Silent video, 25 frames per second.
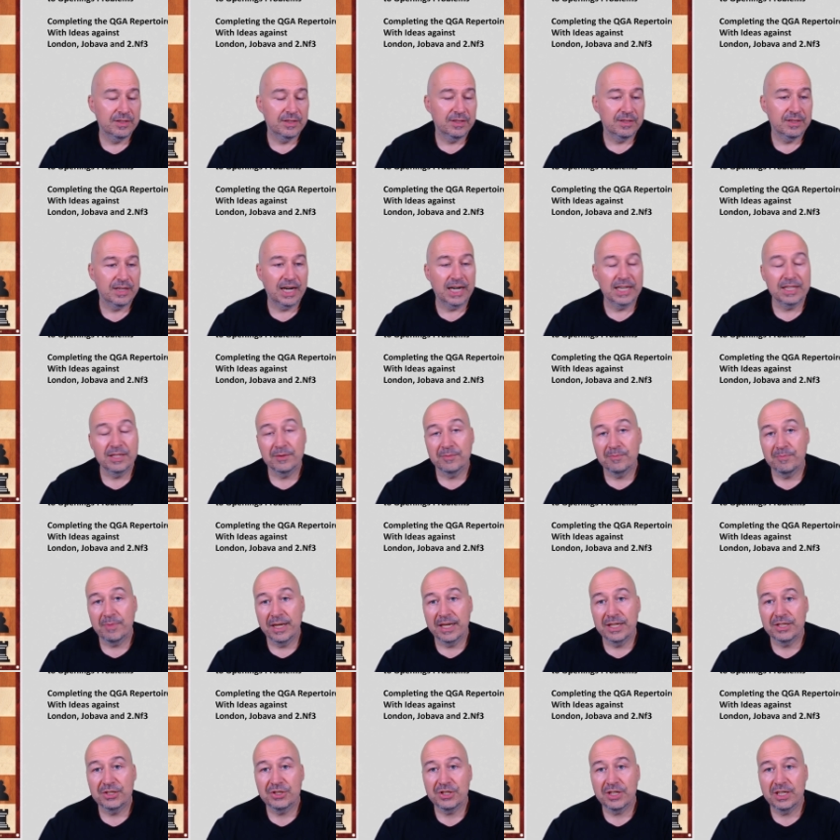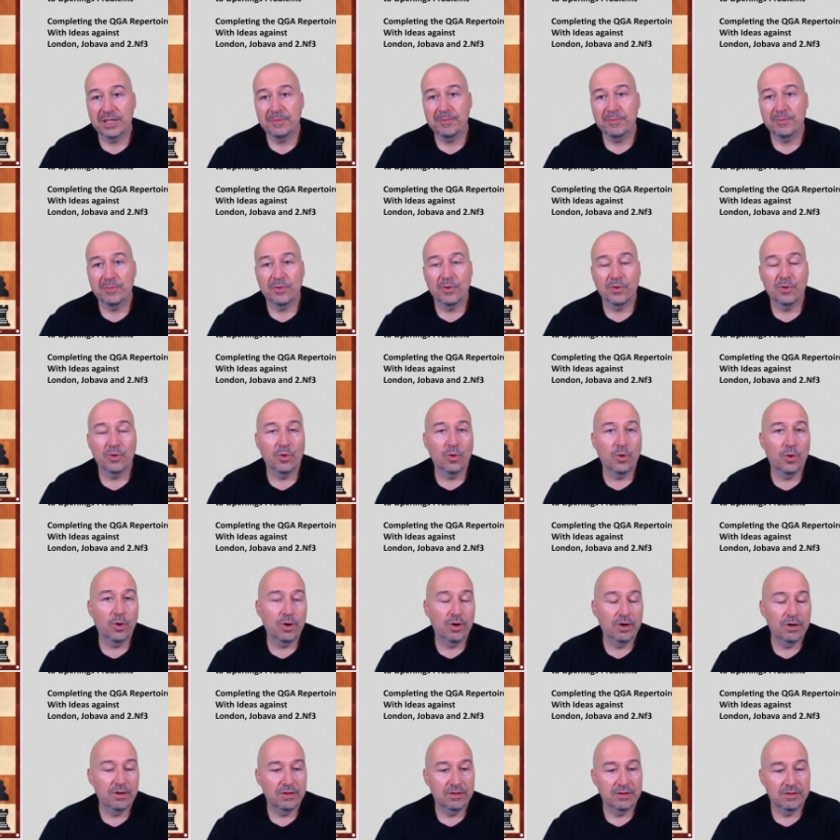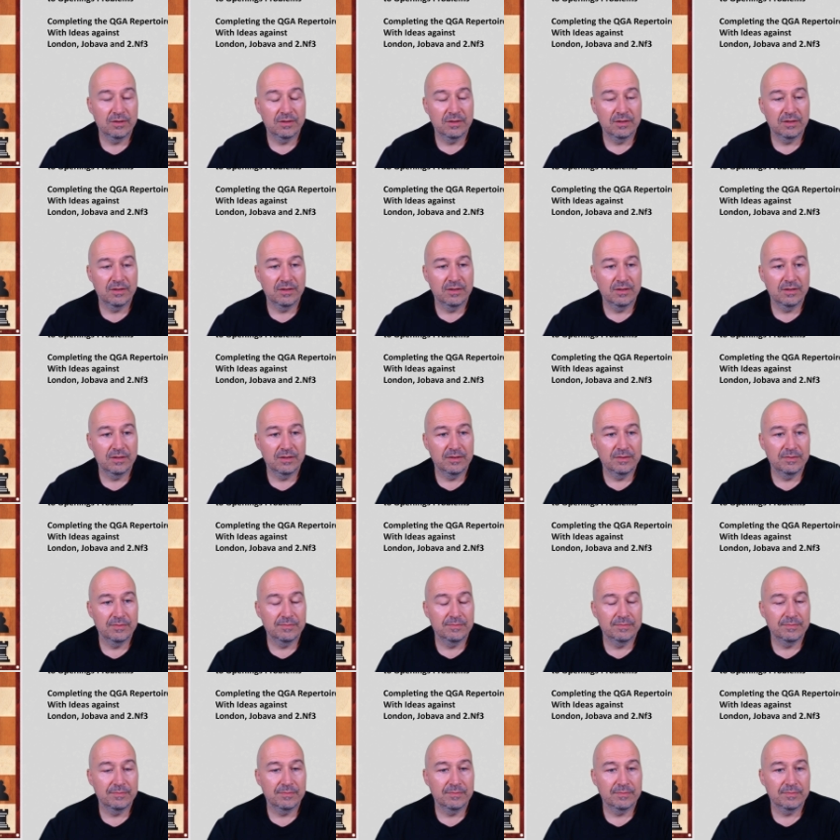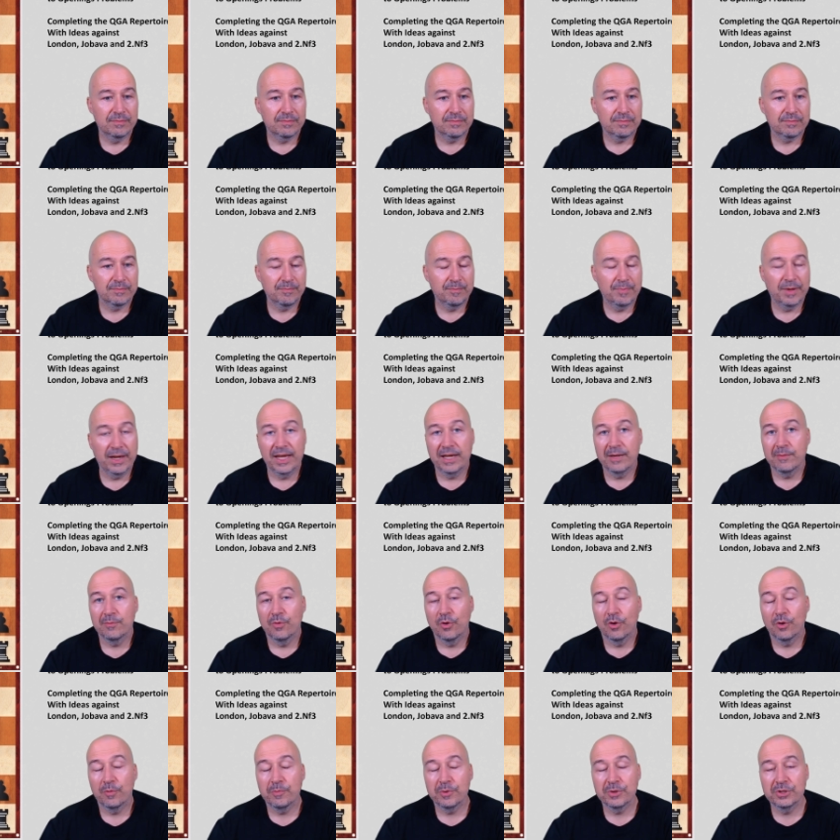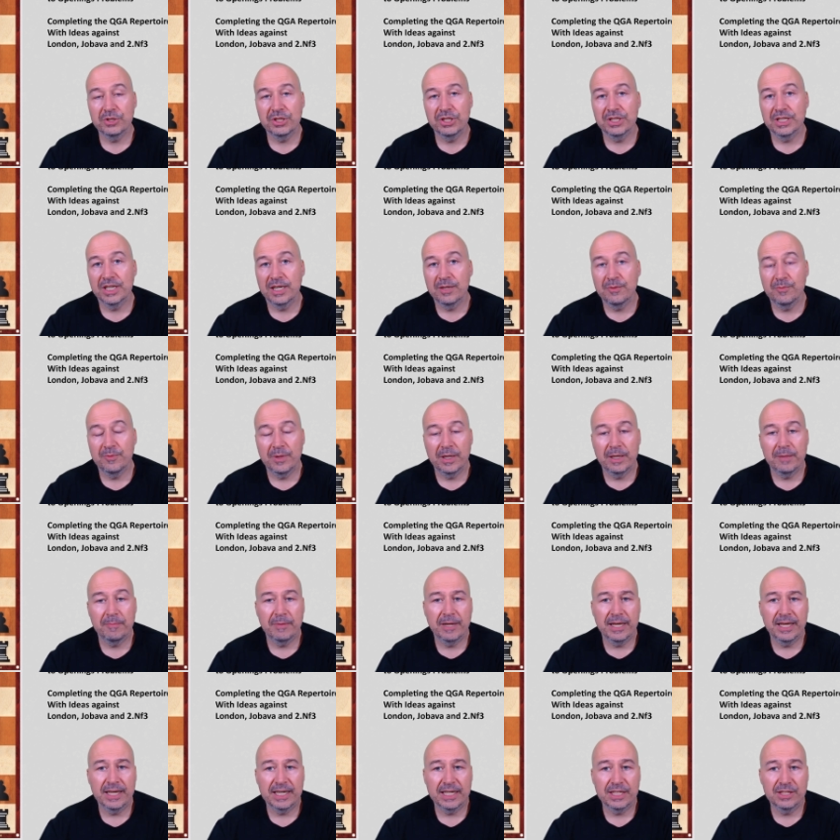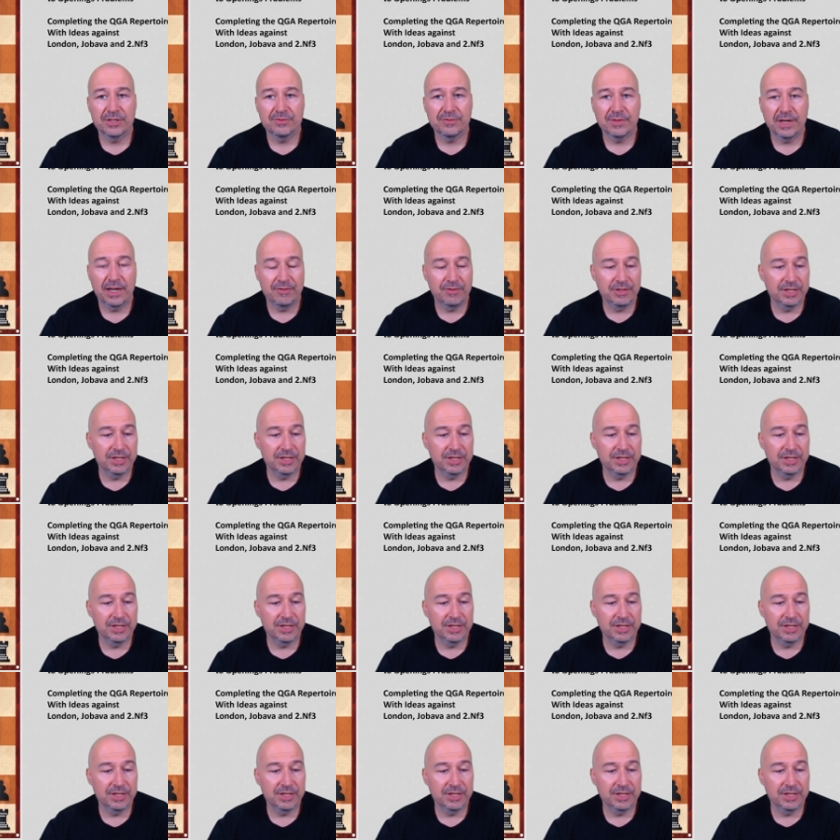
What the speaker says: either playing sharp or playing more positionally by playing h5,